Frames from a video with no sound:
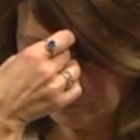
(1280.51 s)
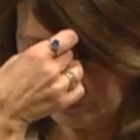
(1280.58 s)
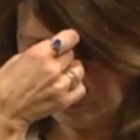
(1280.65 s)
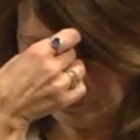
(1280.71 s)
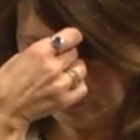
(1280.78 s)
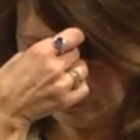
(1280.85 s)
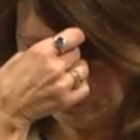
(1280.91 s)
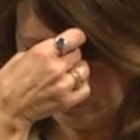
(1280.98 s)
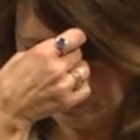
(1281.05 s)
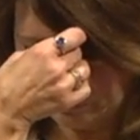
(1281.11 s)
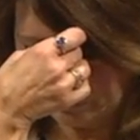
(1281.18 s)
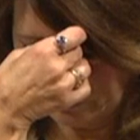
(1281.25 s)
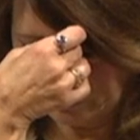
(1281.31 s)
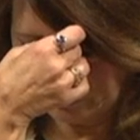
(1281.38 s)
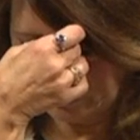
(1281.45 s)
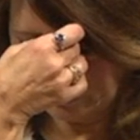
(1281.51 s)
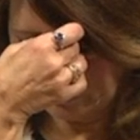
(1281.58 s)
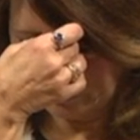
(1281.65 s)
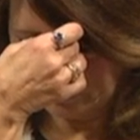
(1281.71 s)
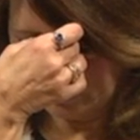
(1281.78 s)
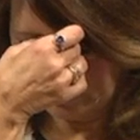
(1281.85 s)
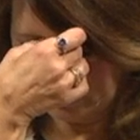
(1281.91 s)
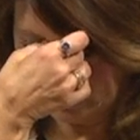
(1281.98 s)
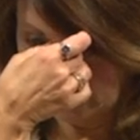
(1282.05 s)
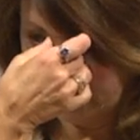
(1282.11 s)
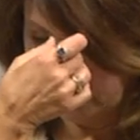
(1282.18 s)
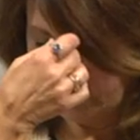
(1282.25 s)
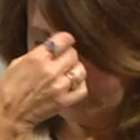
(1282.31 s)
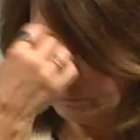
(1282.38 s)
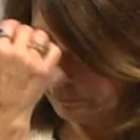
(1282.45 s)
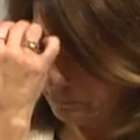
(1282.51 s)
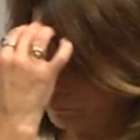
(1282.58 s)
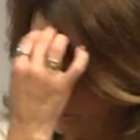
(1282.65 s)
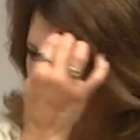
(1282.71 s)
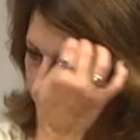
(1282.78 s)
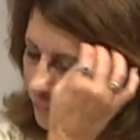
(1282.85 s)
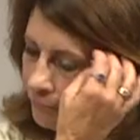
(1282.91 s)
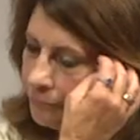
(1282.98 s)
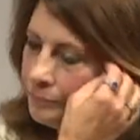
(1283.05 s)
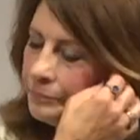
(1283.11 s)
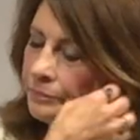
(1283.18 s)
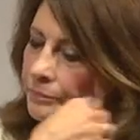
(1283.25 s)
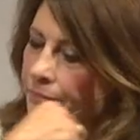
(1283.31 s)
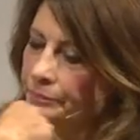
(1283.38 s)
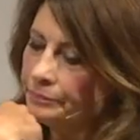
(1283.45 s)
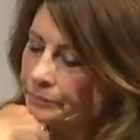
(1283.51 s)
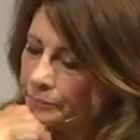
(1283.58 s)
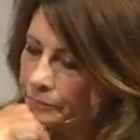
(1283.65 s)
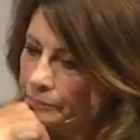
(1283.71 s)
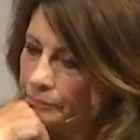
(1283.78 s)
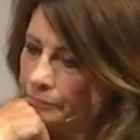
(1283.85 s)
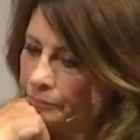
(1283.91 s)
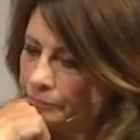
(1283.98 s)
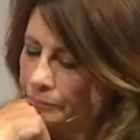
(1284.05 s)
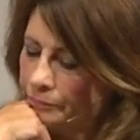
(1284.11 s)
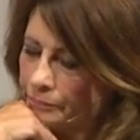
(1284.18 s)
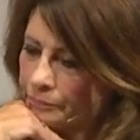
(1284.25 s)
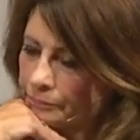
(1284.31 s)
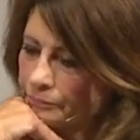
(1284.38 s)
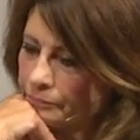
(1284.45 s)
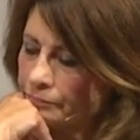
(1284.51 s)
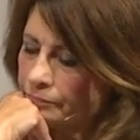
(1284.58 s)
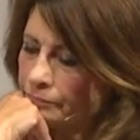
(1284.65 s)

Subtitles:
(silent)